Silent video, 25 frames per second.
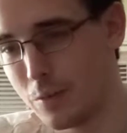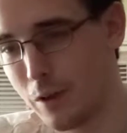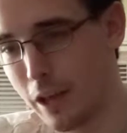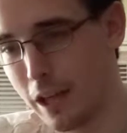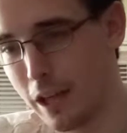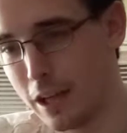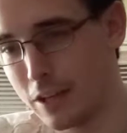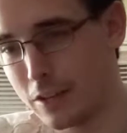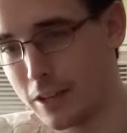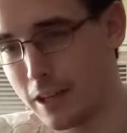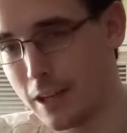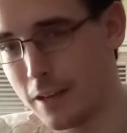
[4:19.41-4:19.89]
when
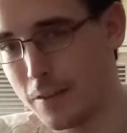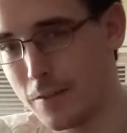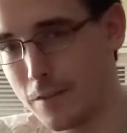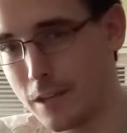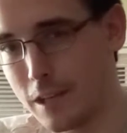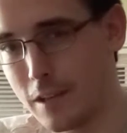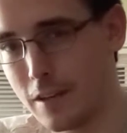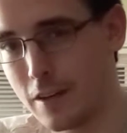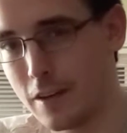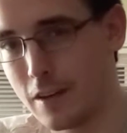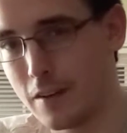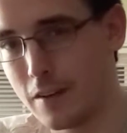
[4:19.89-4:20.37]
I try to
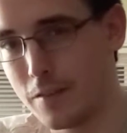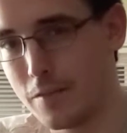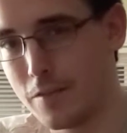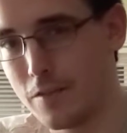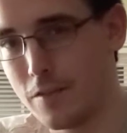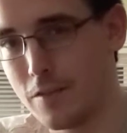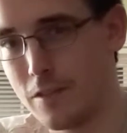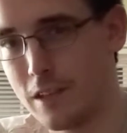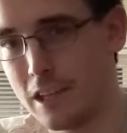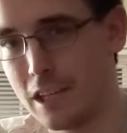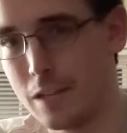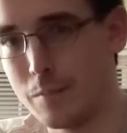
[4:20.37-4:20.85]

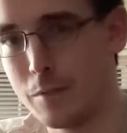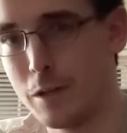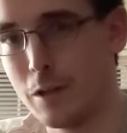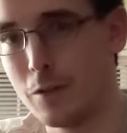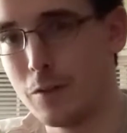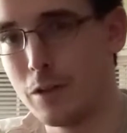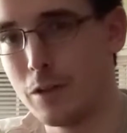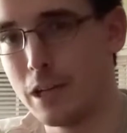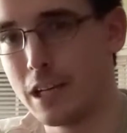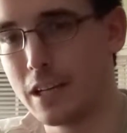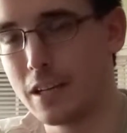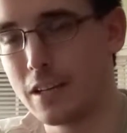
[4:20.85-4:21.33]
think
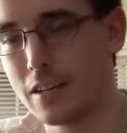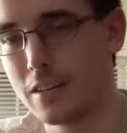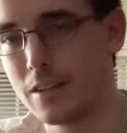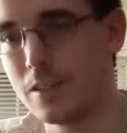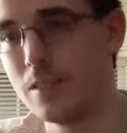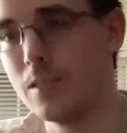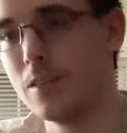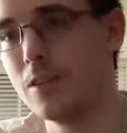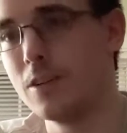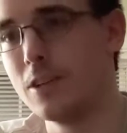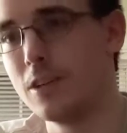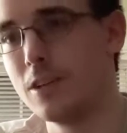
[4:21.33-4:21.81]
about like
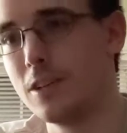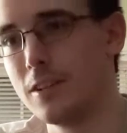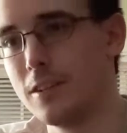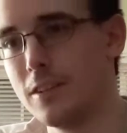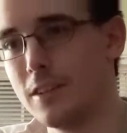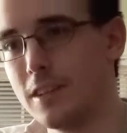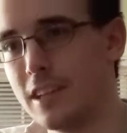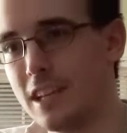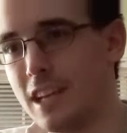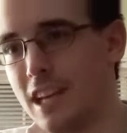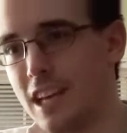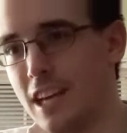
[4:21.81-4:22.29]
the
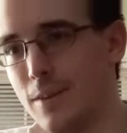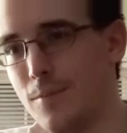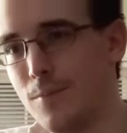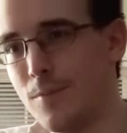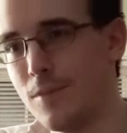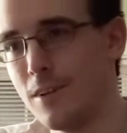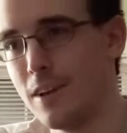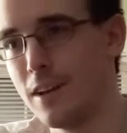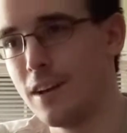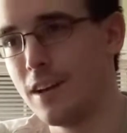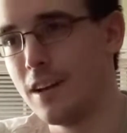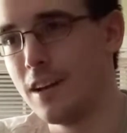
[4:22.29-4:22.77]
good in the
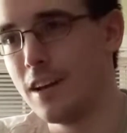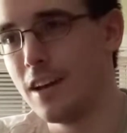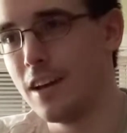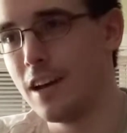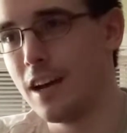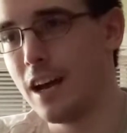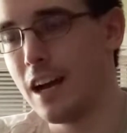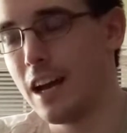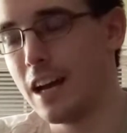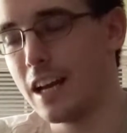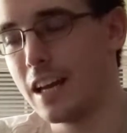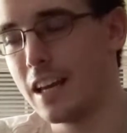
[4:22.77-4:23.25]
game,
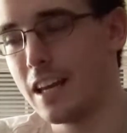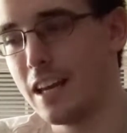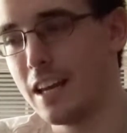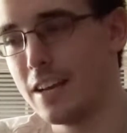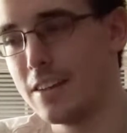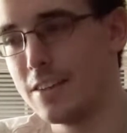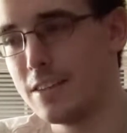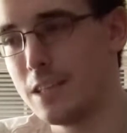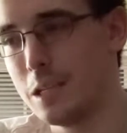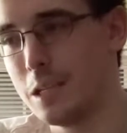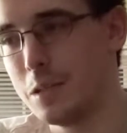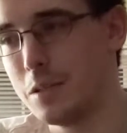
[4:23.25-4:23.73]
I
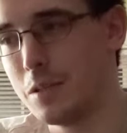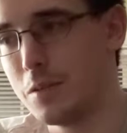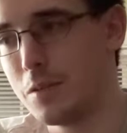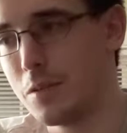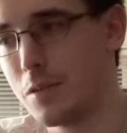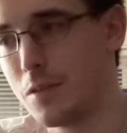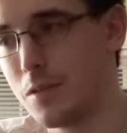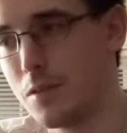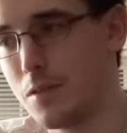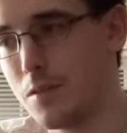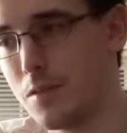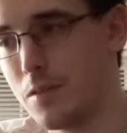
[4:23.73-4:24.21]
can't seem to
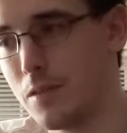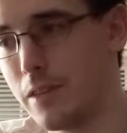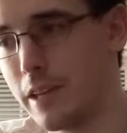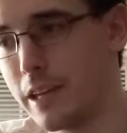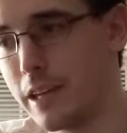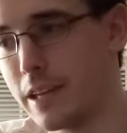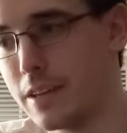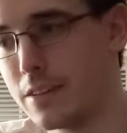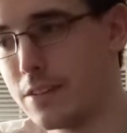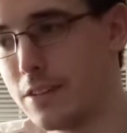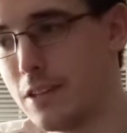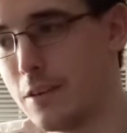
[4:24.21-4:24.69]

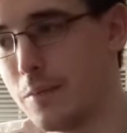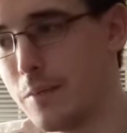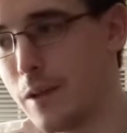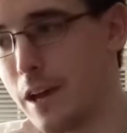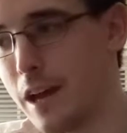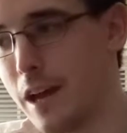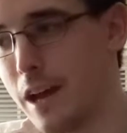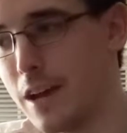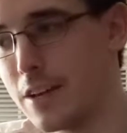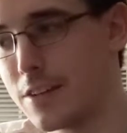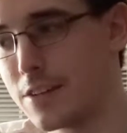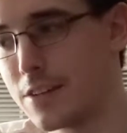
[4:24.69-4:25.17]
like see
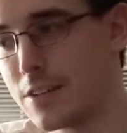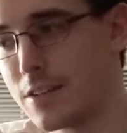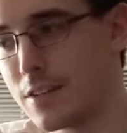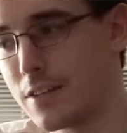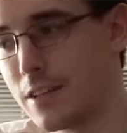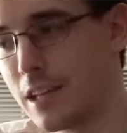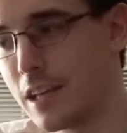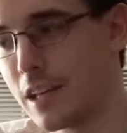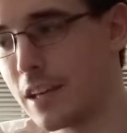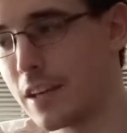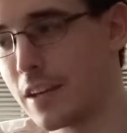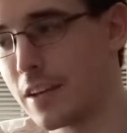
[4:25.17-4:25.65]
past
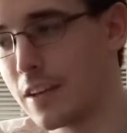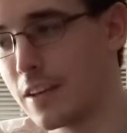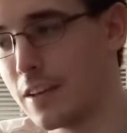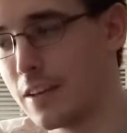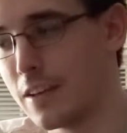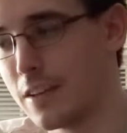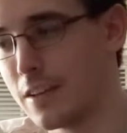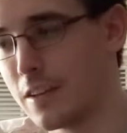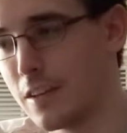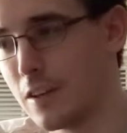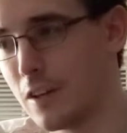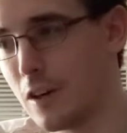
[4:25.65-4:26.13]
like
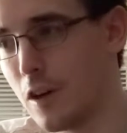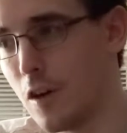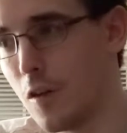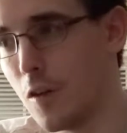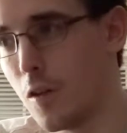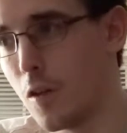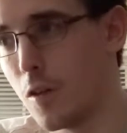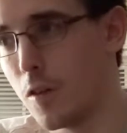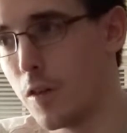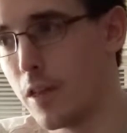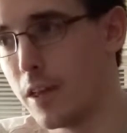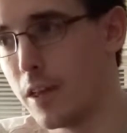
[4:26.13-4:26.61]

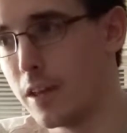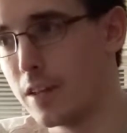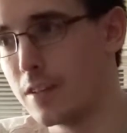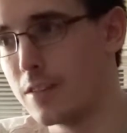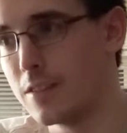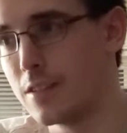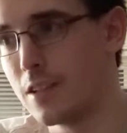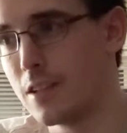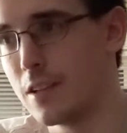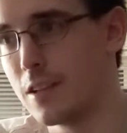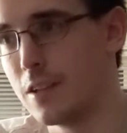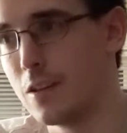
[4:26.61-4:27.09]
all the
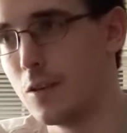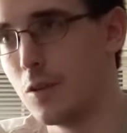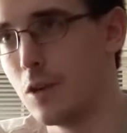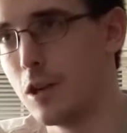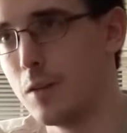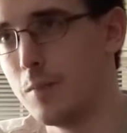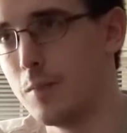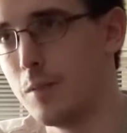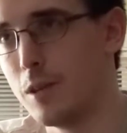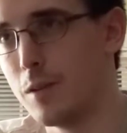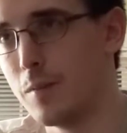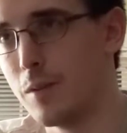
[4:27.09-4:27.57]
things that
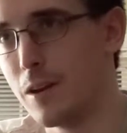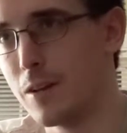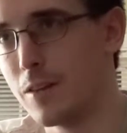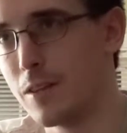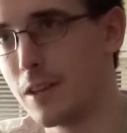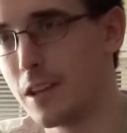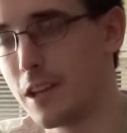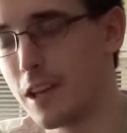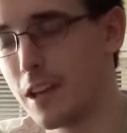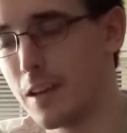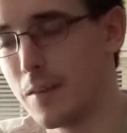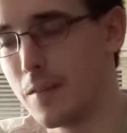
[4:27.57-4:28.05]
annoyed me about
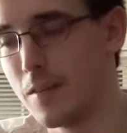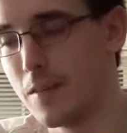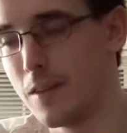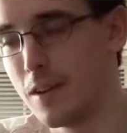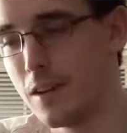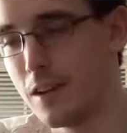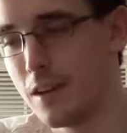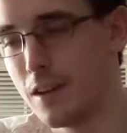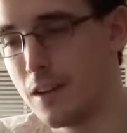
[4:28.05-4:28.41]
the game.